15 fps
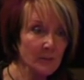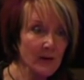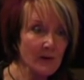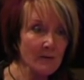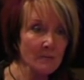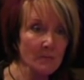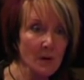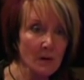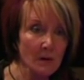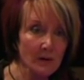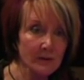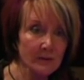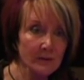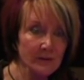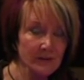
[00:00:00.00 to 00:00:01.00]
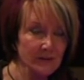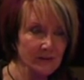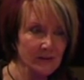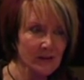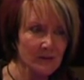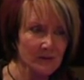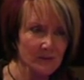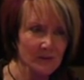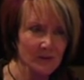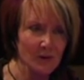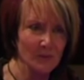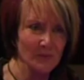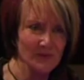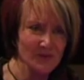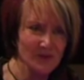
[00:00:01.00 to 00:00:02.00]
Bear in mind, I didn't know it, the
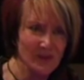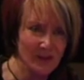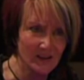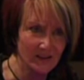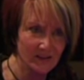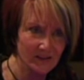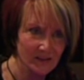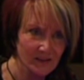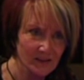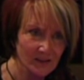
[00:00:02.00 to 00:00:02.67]
copper's drunk.